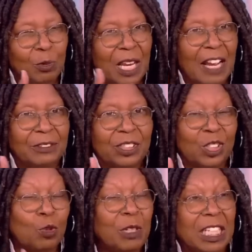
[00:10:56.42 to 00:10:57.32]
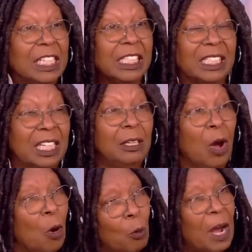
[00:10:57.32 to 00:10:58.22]
Goldberg is
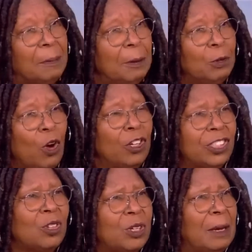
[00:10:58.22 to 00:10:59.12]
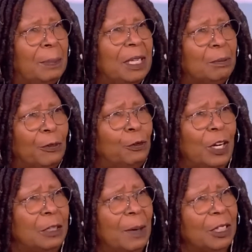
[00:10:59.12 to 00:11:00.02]
still an integral part of The View
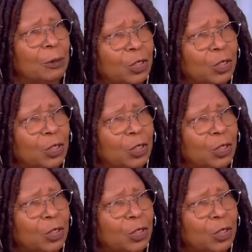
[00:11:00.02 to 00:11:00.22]
in